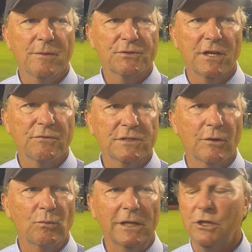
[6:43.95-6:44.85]
themselves in
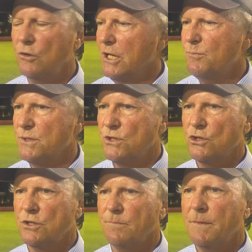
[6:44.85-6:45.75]
a really unique
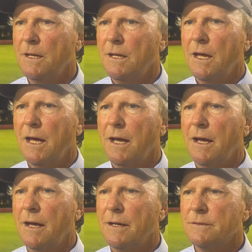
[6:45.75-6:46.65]
position
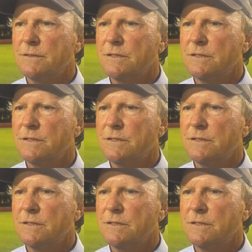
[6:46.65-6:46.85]
uh,